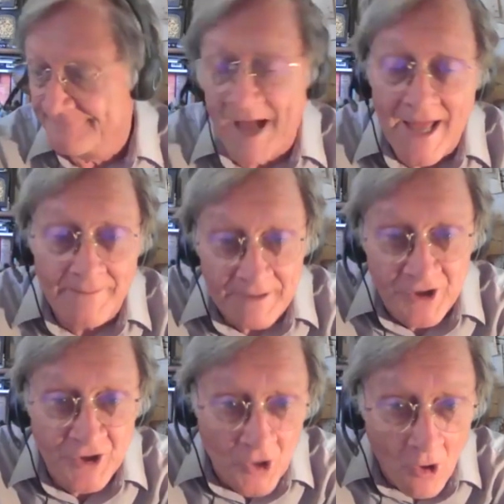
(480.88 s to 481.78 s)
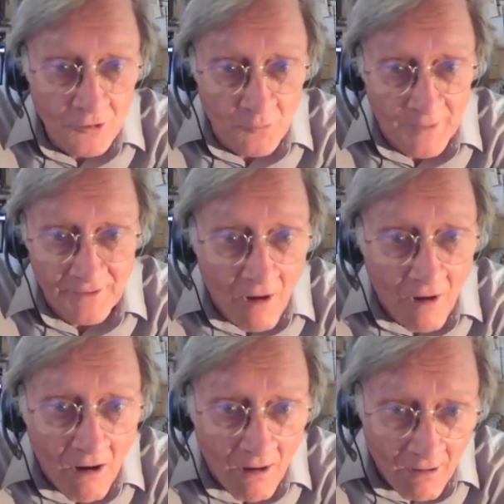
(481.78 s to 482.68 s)
I'd have been choked with
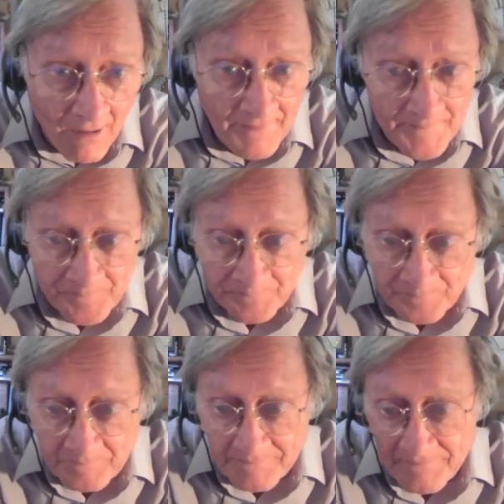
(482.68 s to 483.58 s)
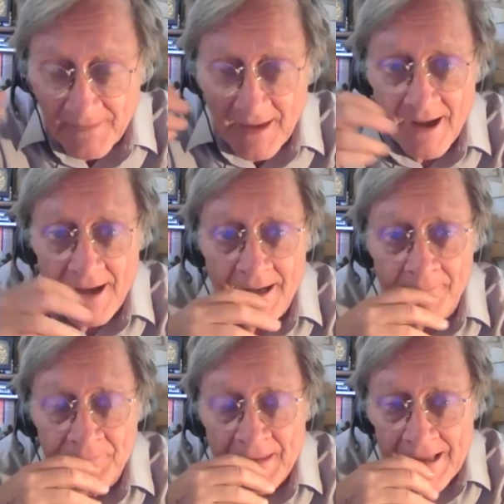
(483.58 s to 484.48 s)
awe.
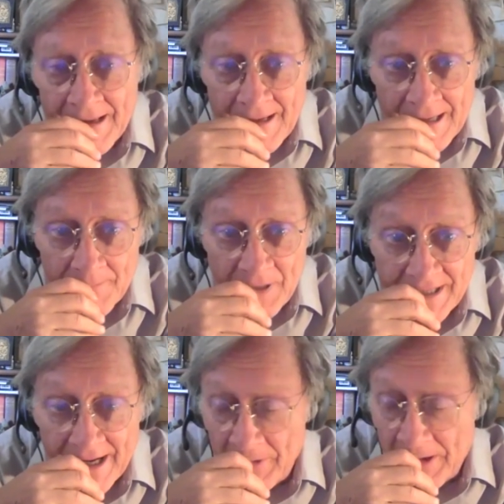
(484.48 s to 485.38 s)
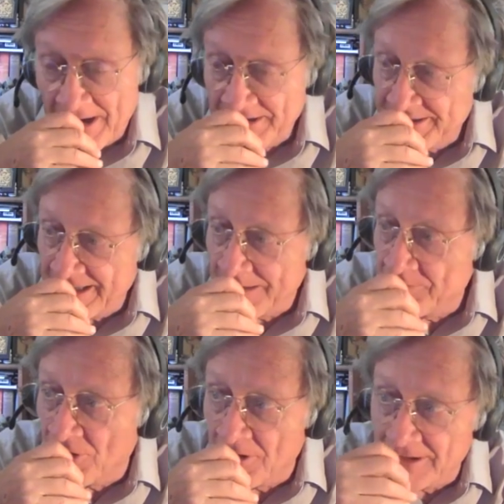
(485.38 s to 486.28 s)
Um, but yeah, we went to the
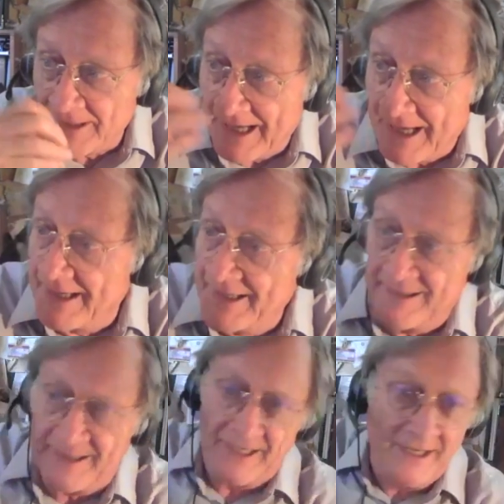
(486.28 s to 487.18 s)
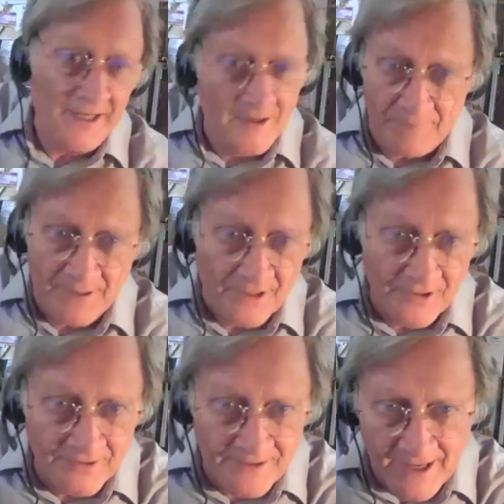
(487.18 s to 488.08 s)
airport and he
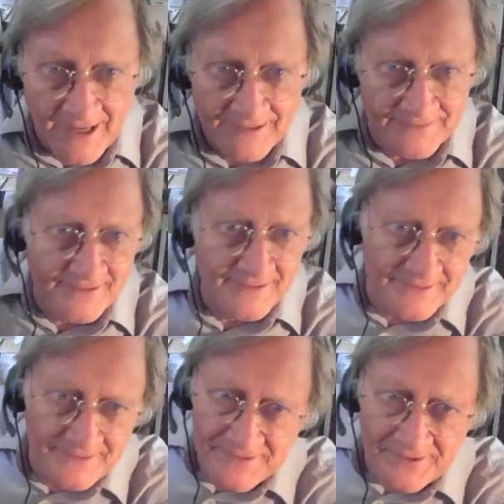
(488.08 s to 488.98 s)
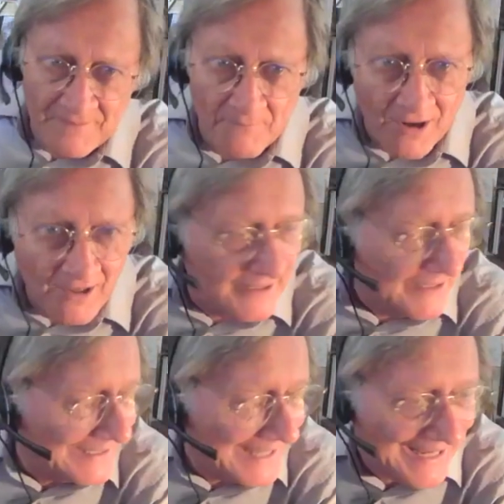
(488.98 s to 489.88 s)
appeared at the
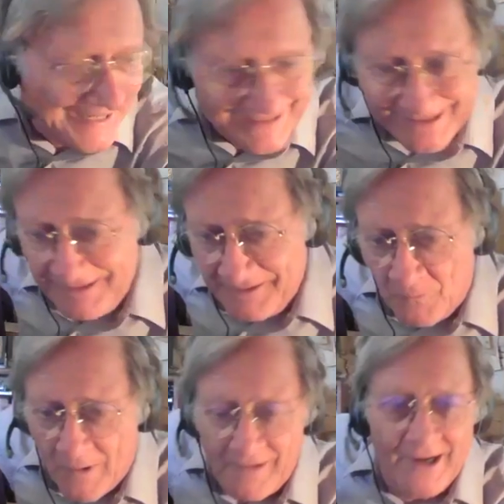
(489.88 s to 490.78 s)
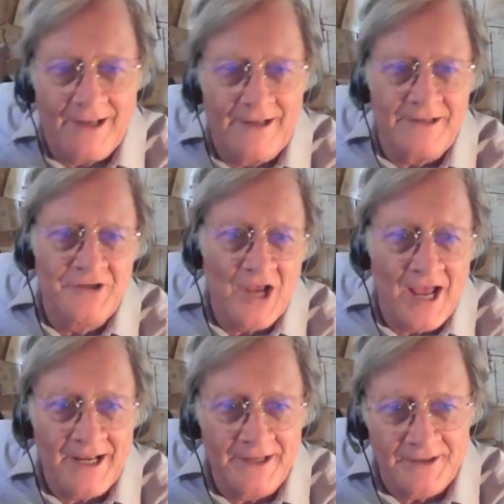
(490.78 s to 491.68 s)
disembarking gate wearing a
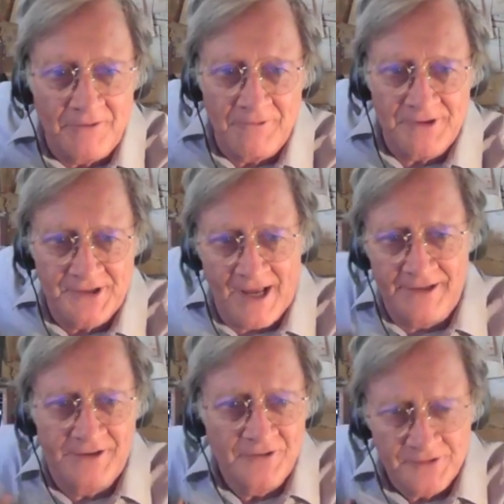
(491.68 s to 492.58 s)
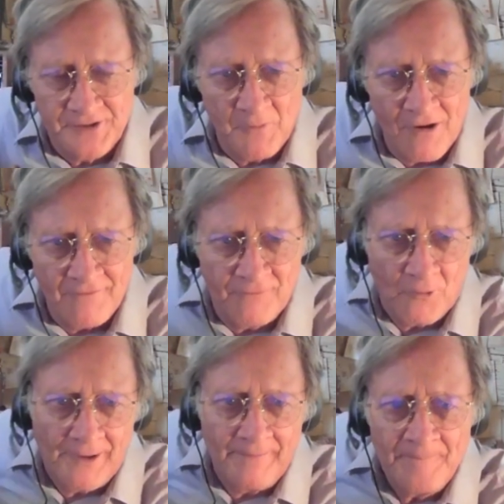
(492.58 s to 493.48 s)
jacket that was kind of too small
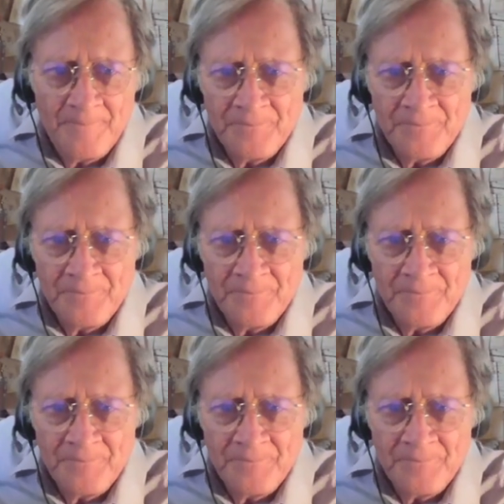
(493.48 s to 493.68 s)
for him.